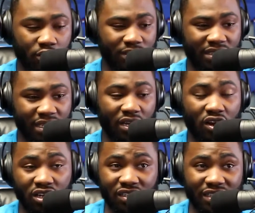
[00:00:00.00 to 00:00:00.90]

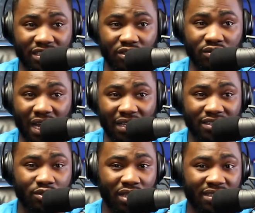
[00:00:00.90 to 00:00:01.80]

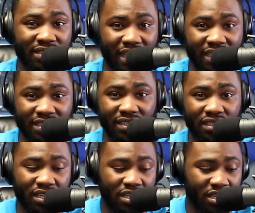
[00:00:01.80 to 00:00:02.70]
2010s
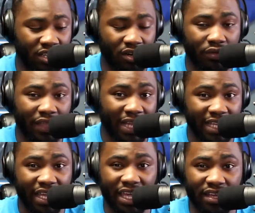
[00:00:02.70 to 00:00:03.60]
and
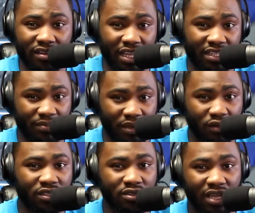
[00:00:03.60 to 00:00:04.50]
that decade, like the
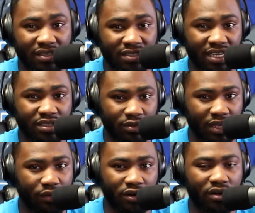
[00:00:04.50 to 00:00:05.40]
middle of the 2010s
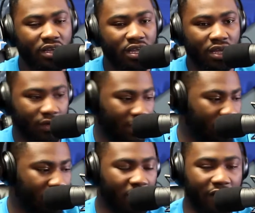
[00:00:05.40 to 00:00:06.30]
when they were
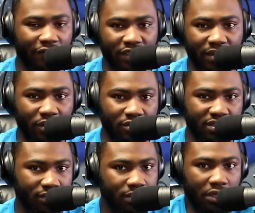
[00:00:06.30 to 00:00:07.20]
like of the
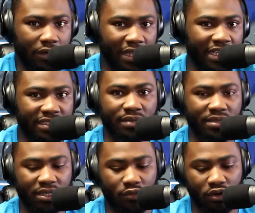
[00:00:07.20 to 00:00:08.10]
most elite
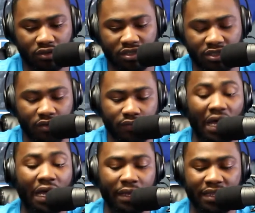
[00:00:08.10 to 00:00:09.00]
teams in the world. So
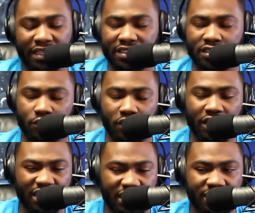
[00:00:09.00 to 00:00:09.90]
not elite teams in the
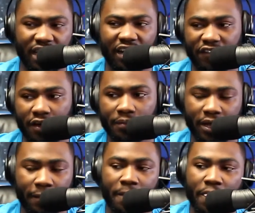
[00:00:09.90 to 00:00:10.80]
world, elite teams in the NFL,
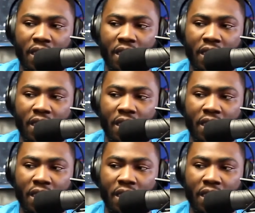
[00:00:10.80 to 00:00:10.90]
but